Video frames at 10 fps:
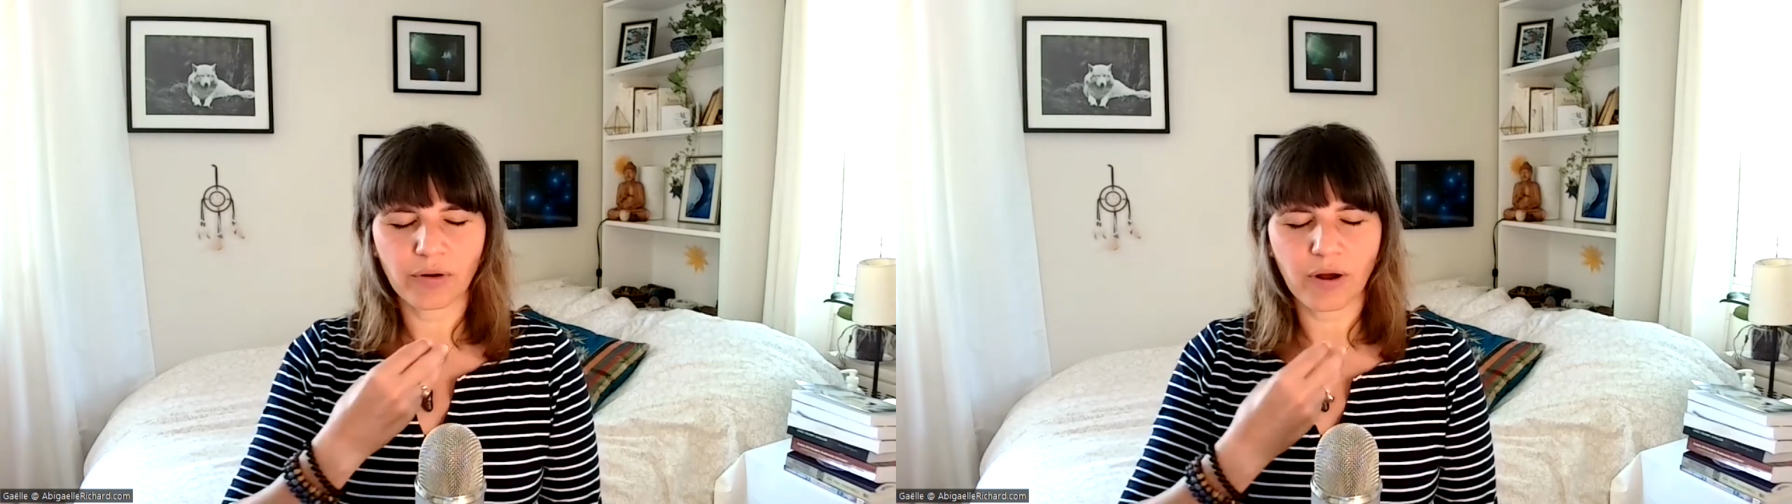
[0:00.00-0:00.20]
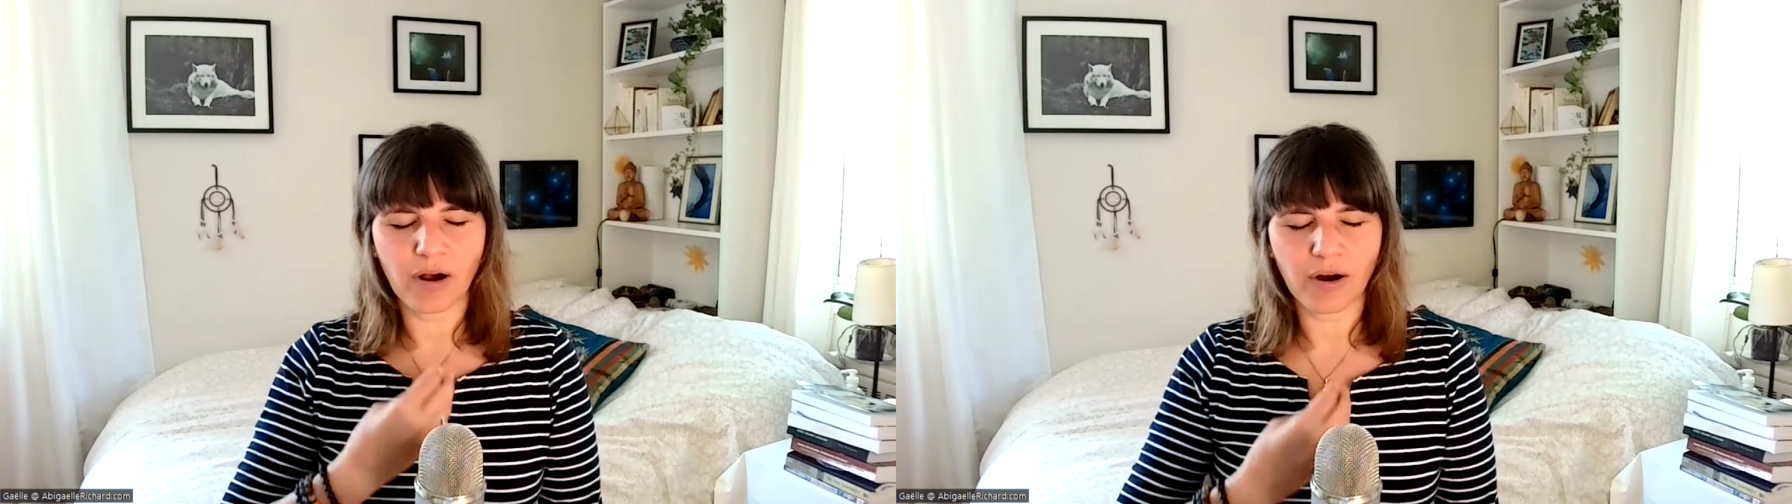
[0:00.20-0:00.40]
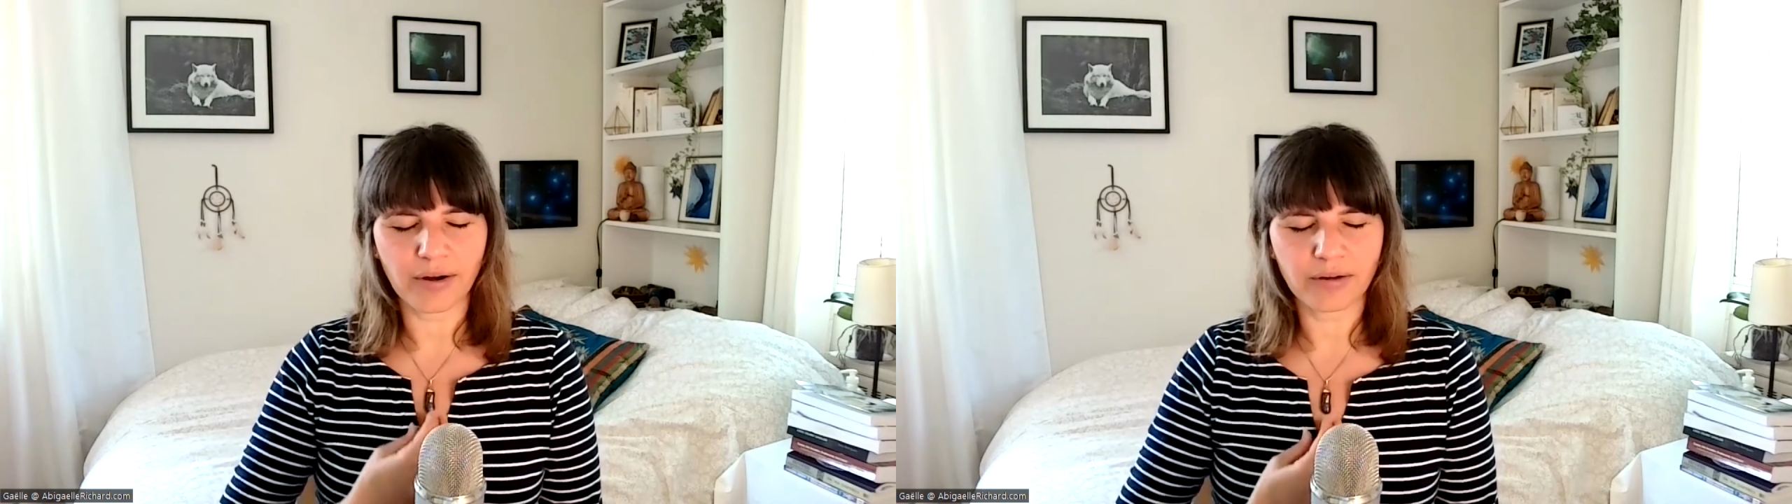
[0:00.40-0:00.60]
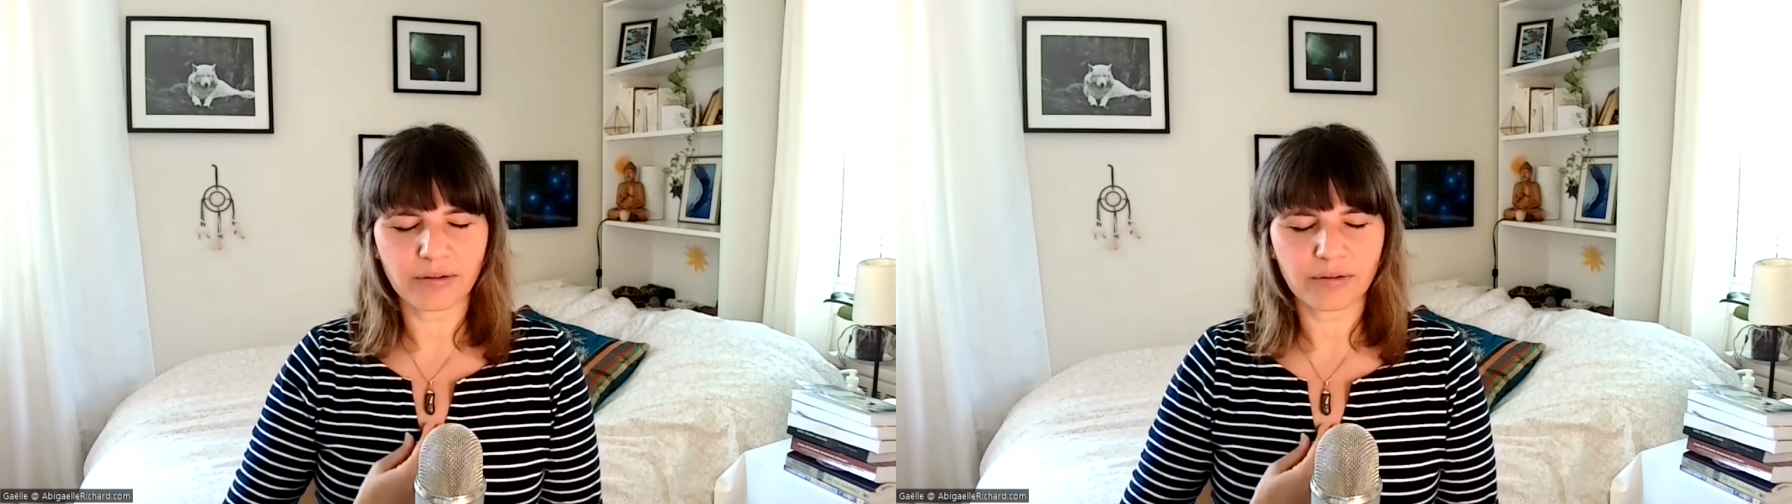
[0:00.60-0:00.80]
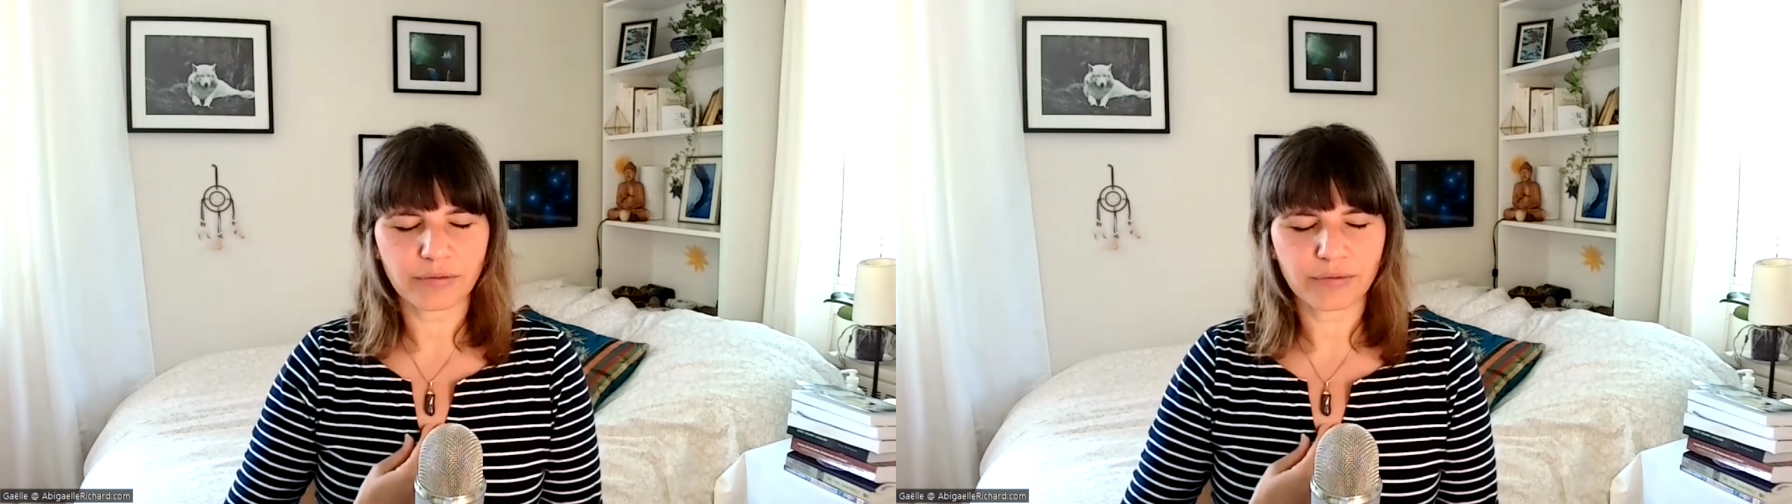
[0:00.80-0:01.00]

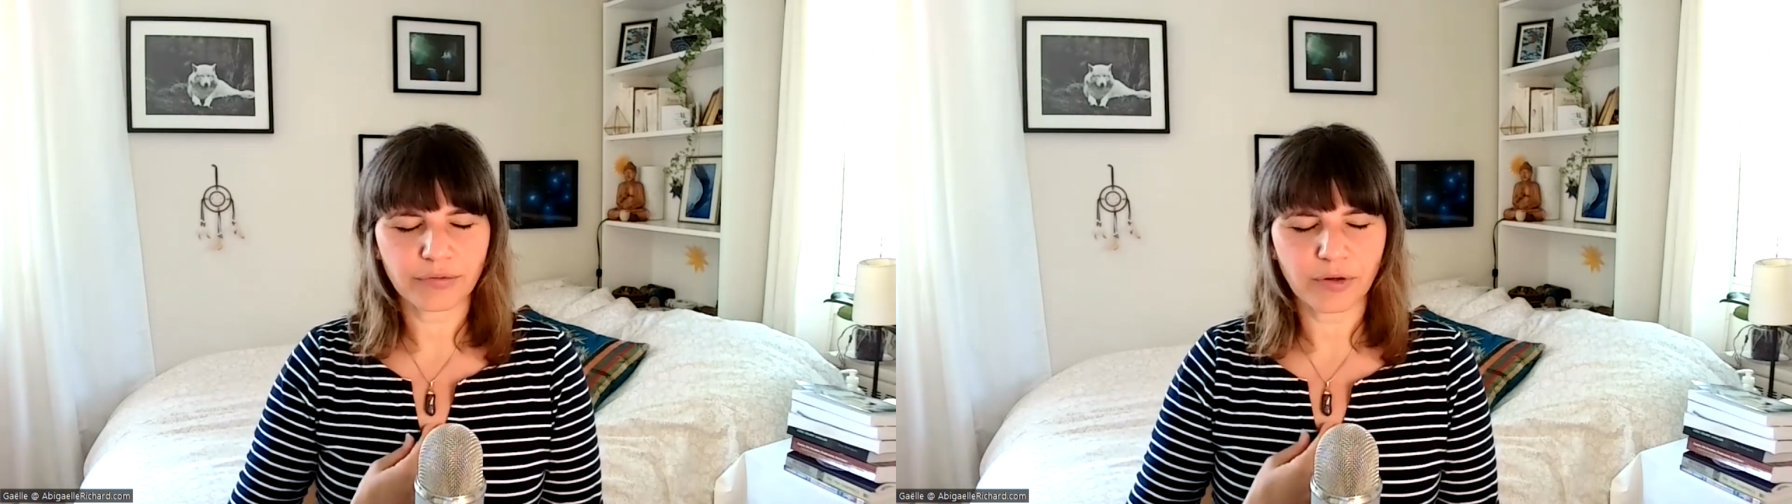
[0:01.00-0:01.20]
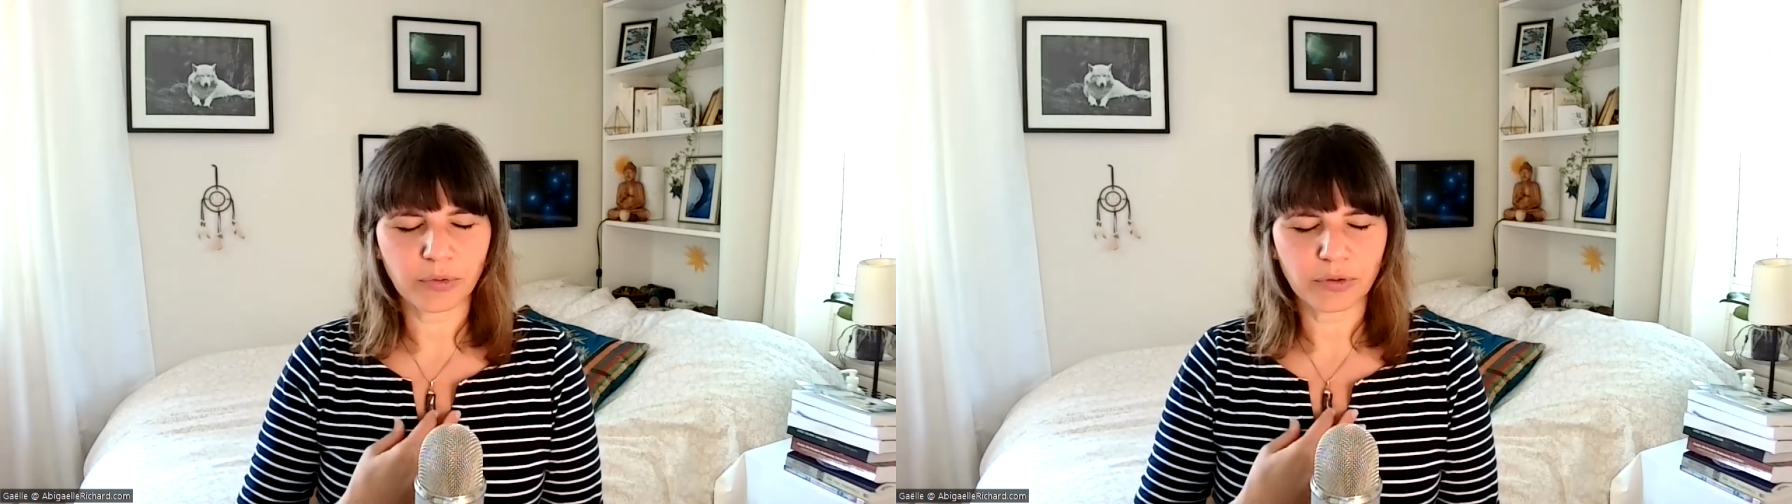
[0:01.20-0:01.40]
heart, from